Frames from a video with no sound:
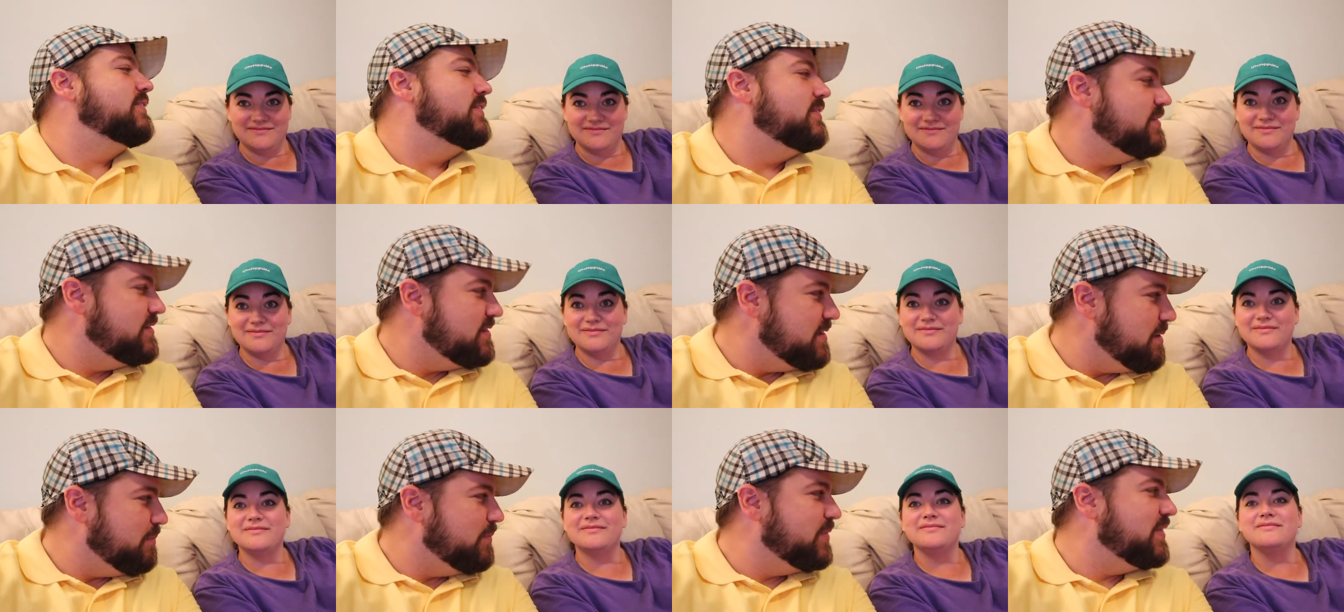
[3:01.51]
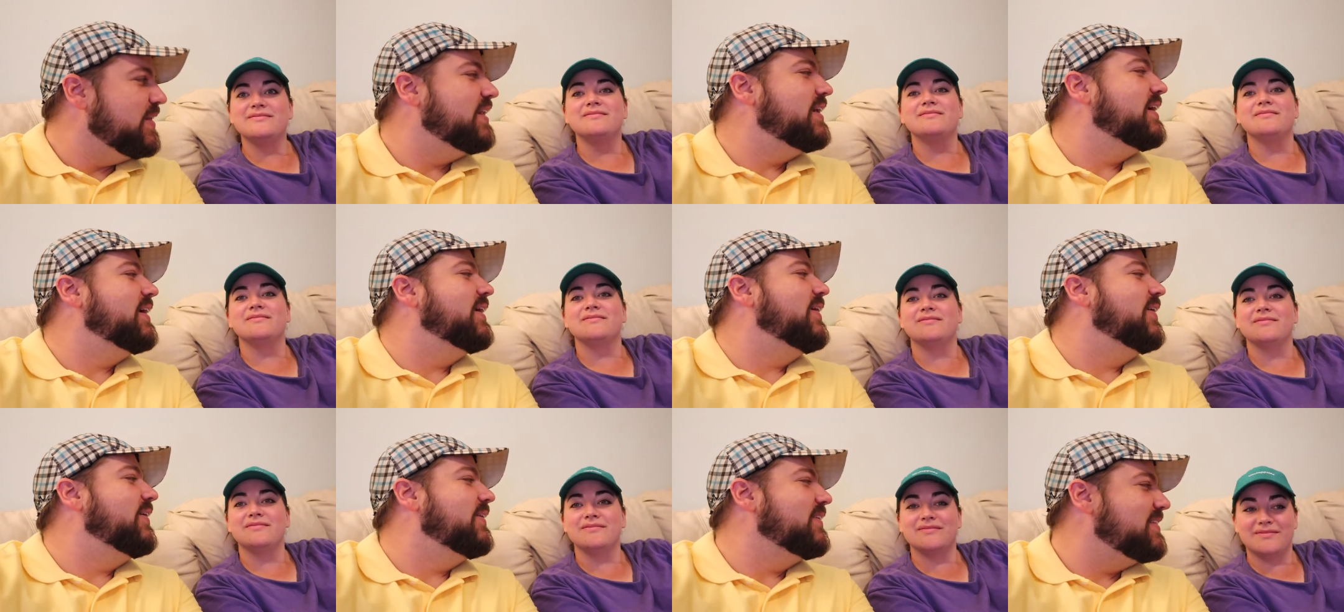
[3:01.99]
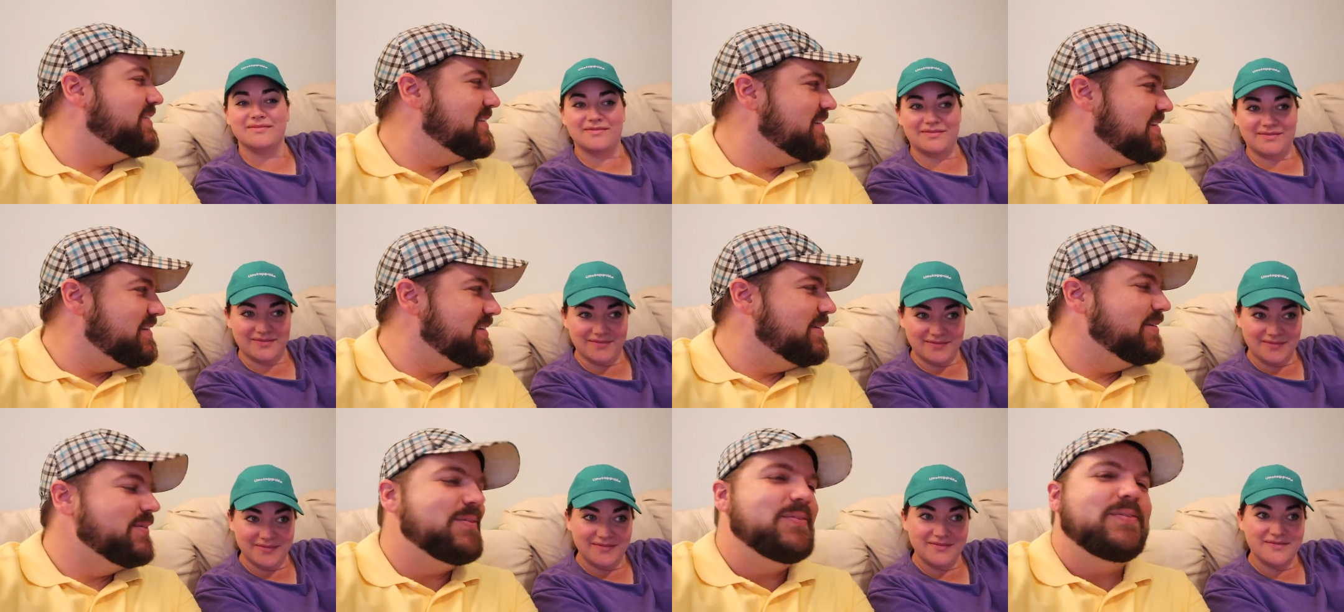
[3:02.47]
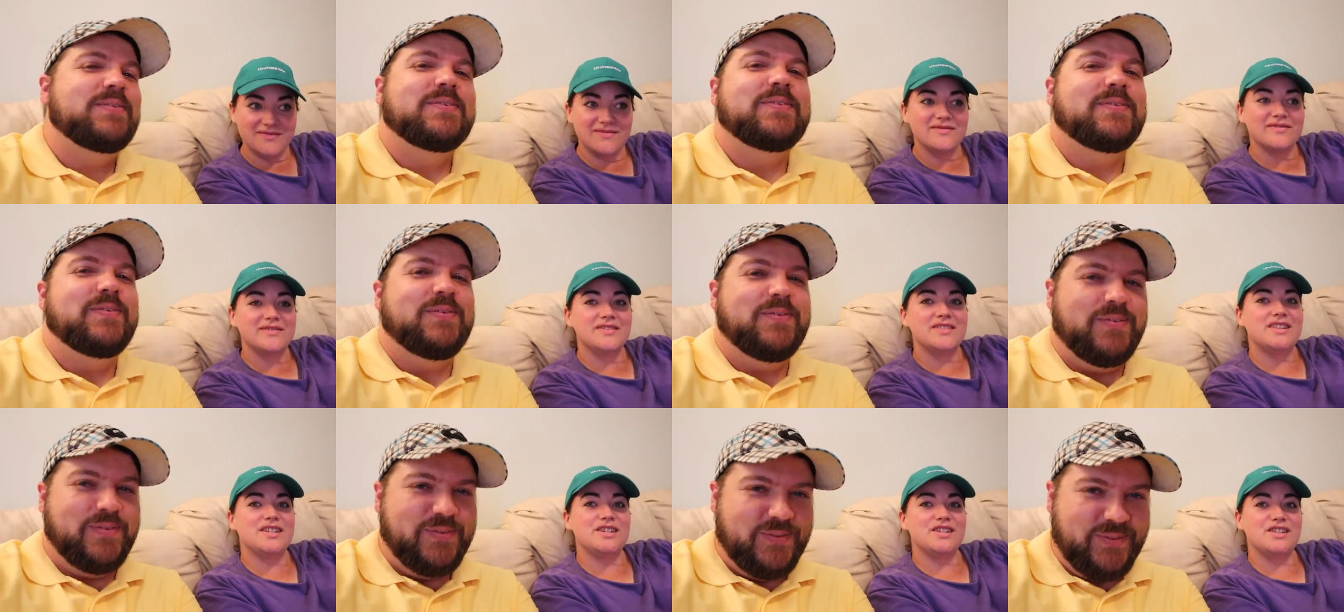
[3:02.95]
Speaker 1: something else.
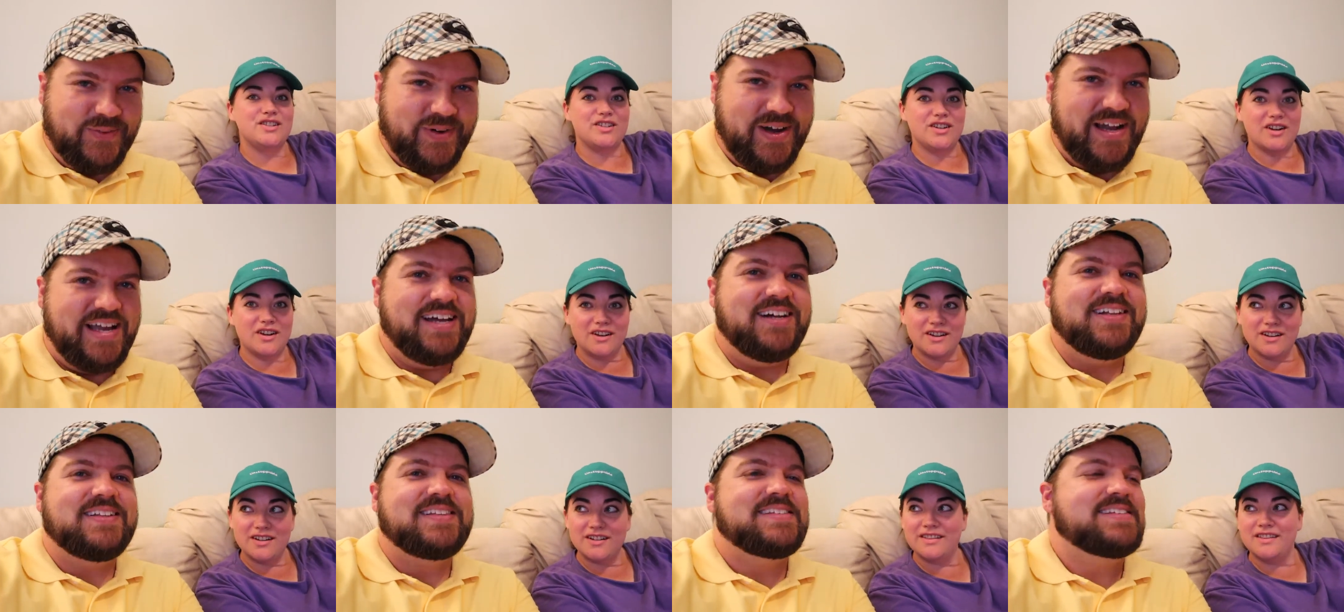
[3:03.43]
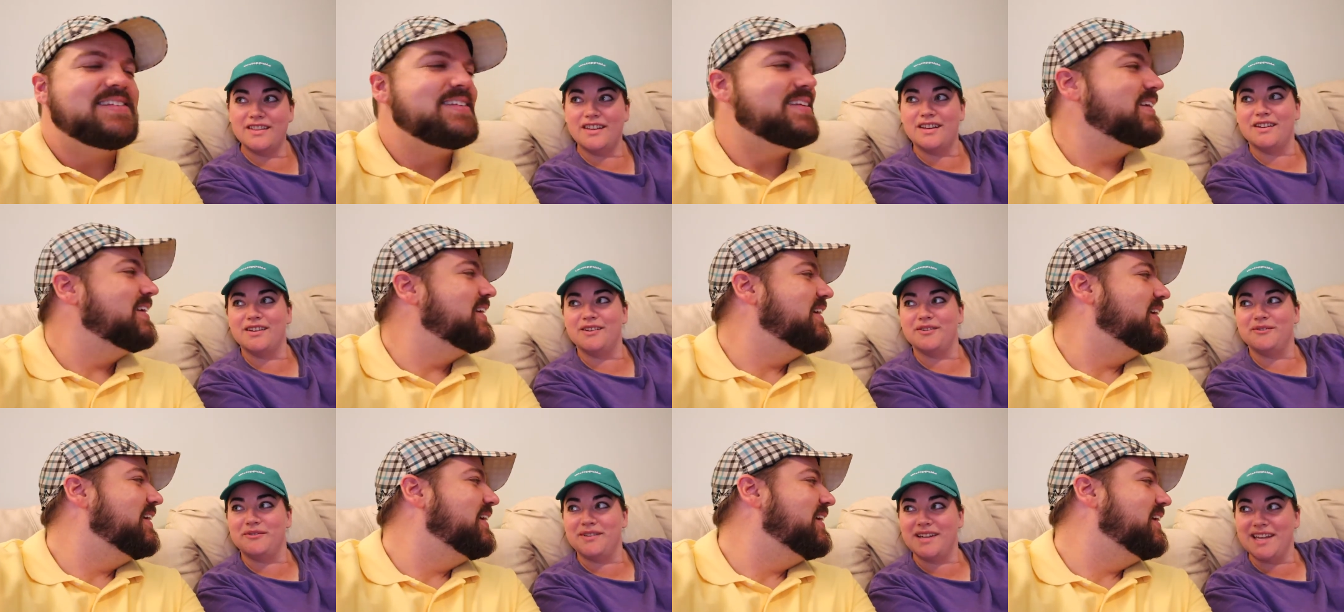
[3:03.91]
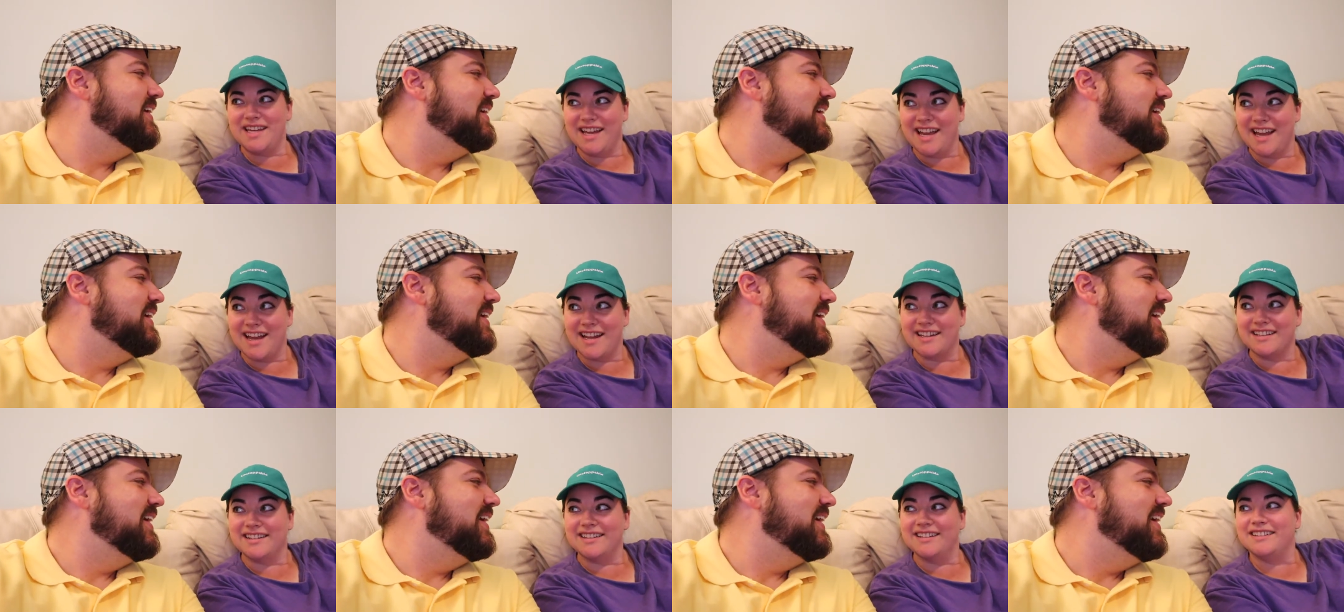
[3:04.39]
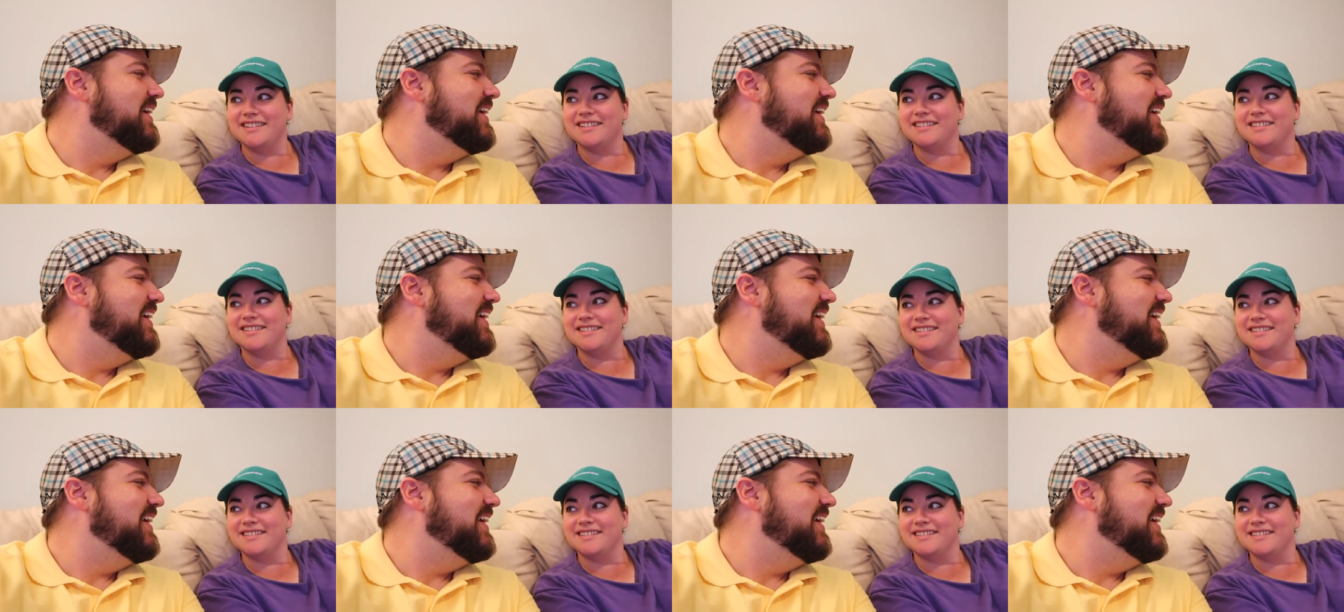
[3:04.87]
The
Speaker 2: start of the weekend.